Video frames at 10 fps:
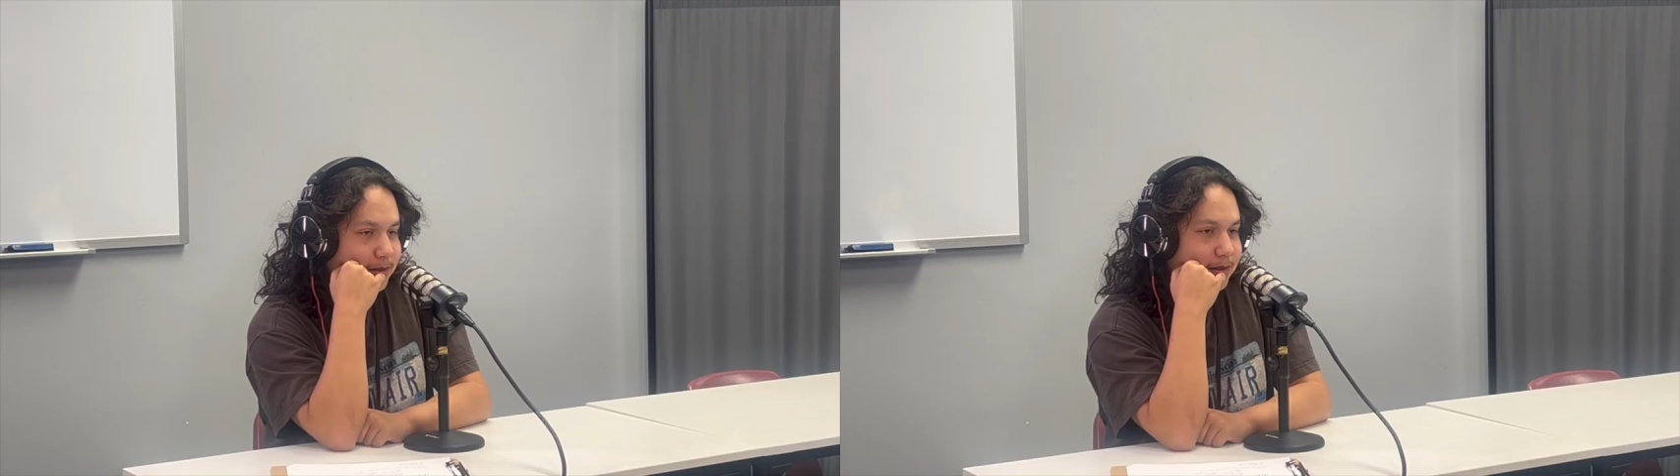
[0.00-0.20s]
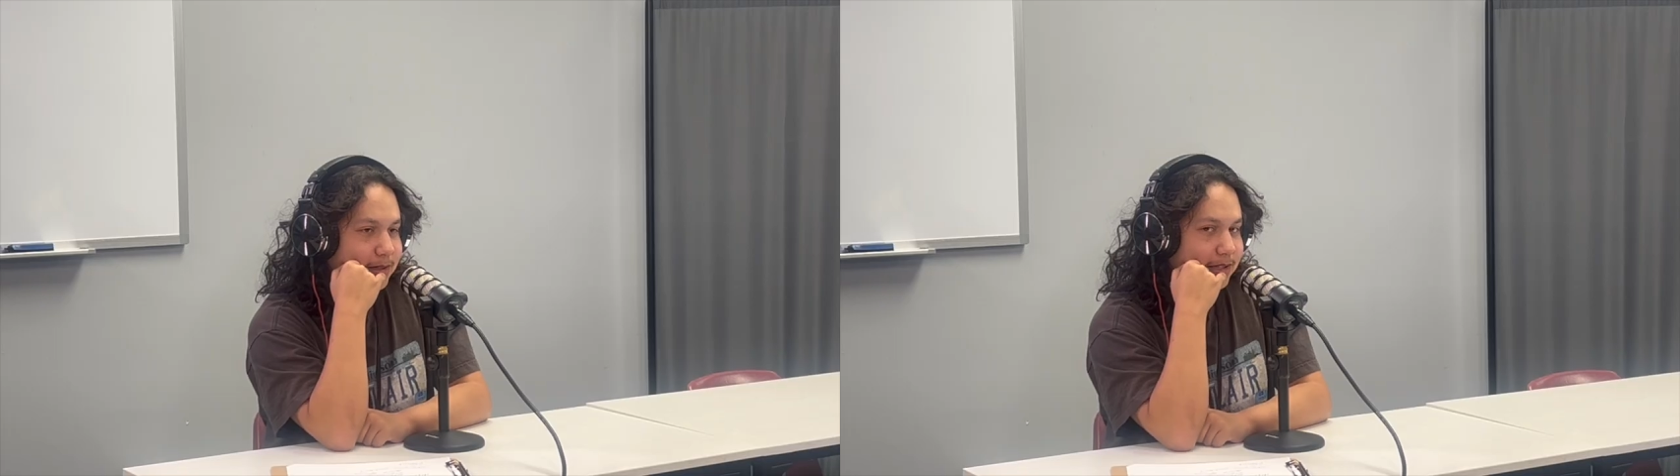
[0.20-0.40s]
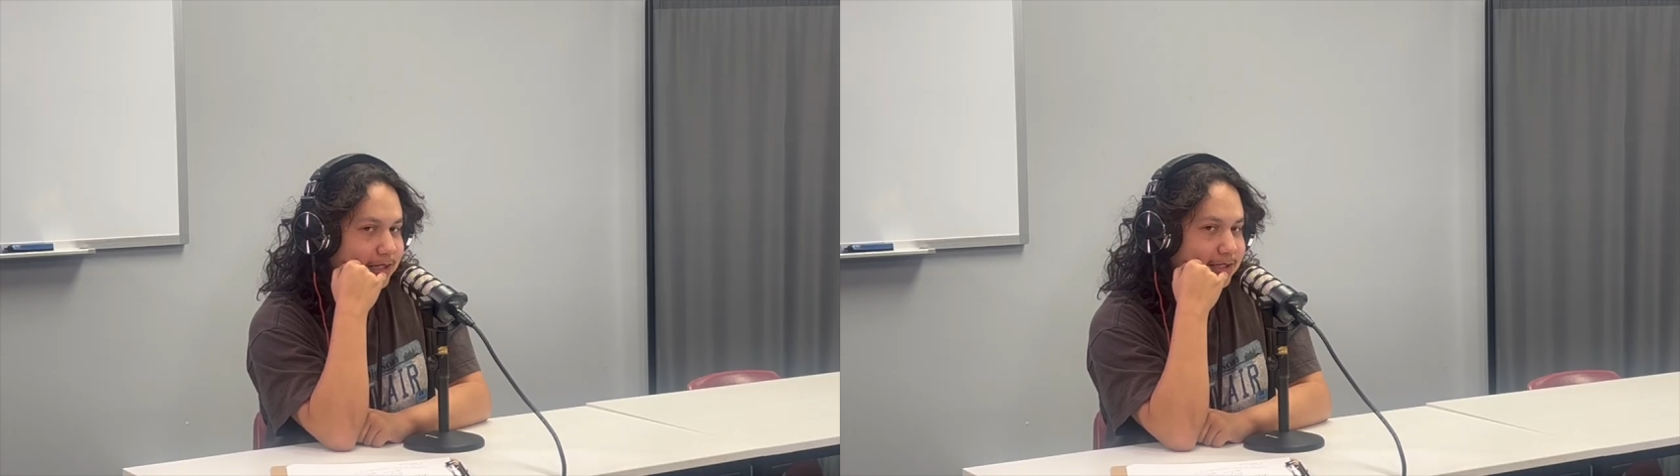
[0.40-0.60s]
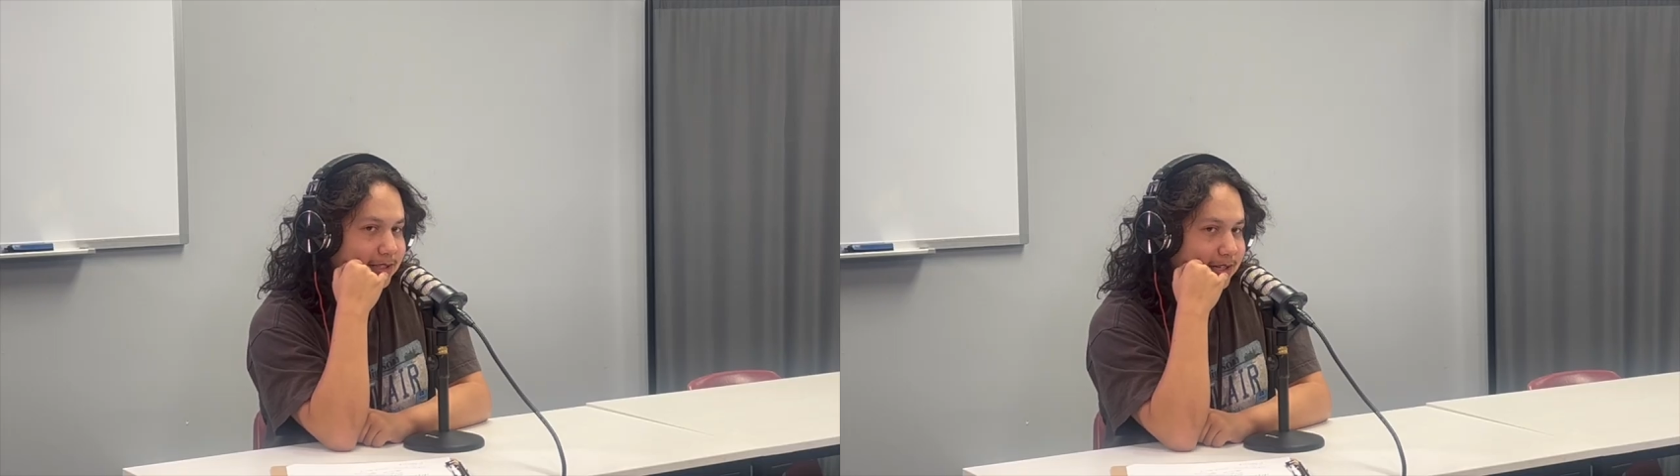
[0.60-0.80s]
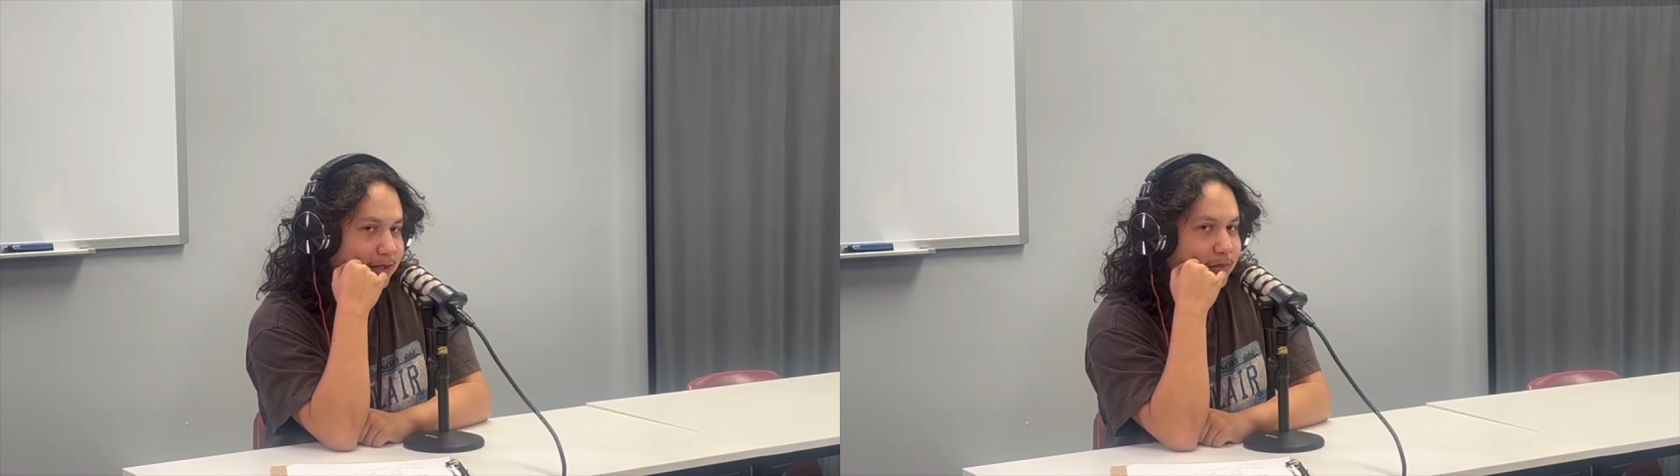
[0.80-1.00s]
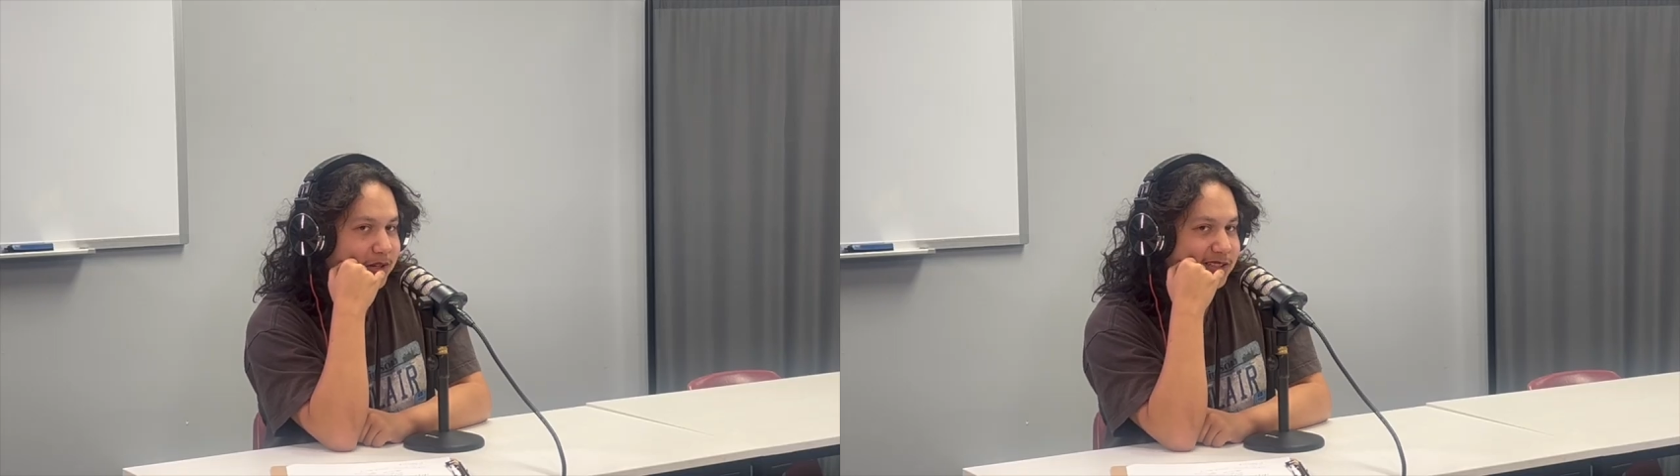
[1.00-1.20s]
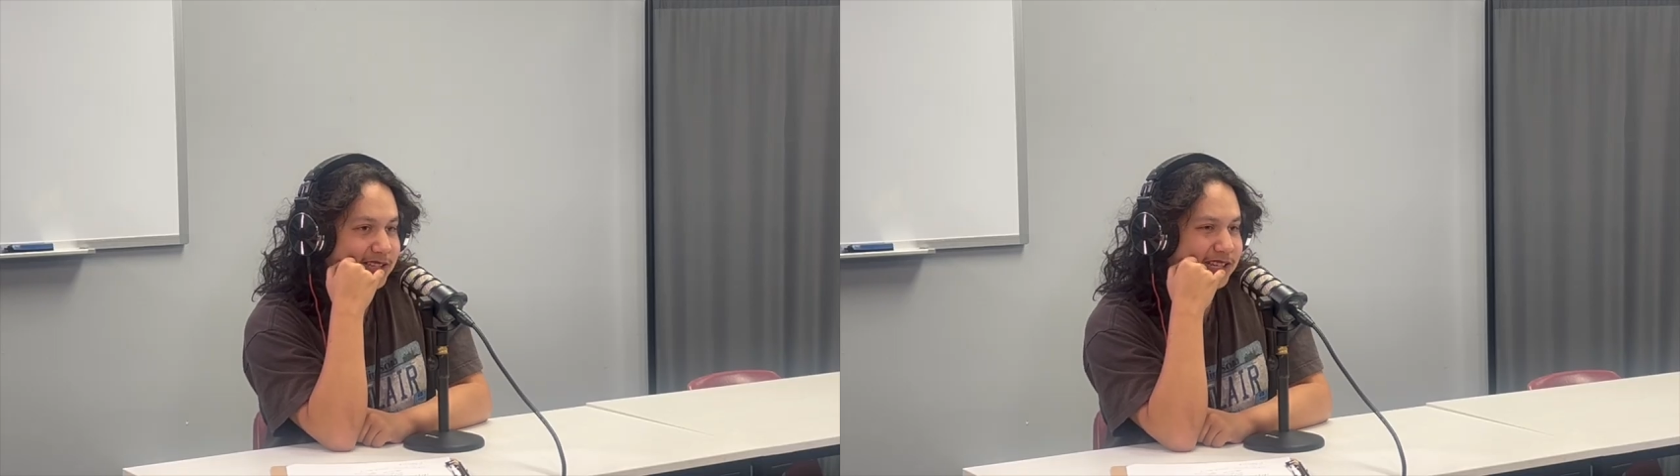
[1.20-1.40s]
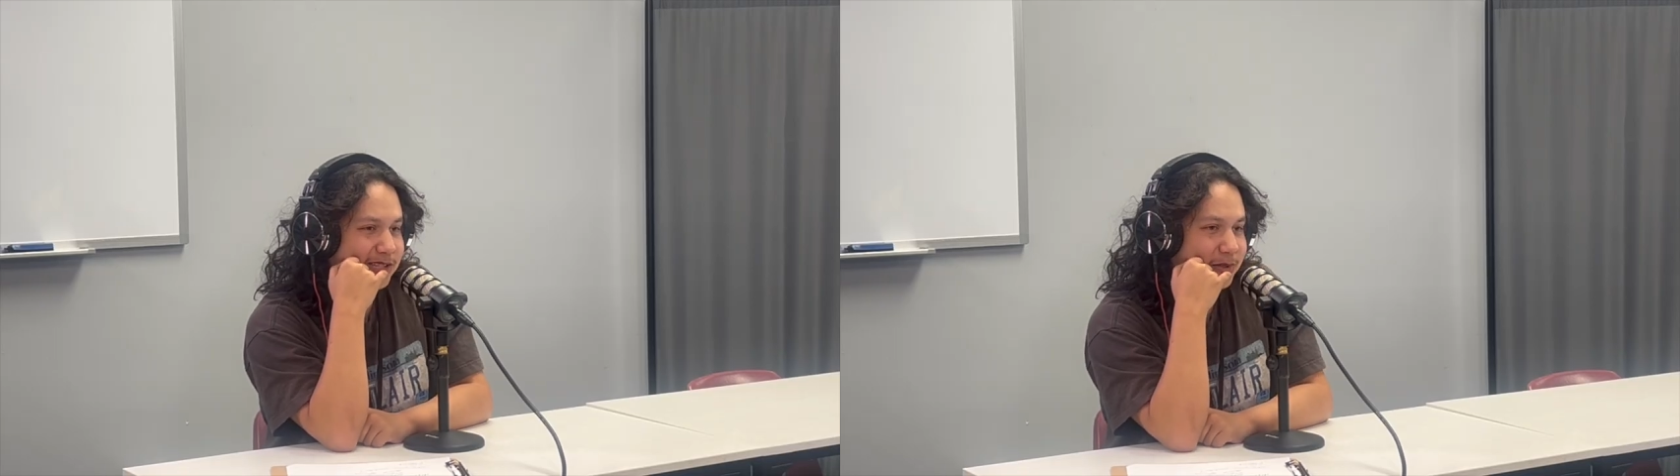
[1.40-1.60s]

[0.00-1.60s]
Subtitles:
and they said they had a podcast,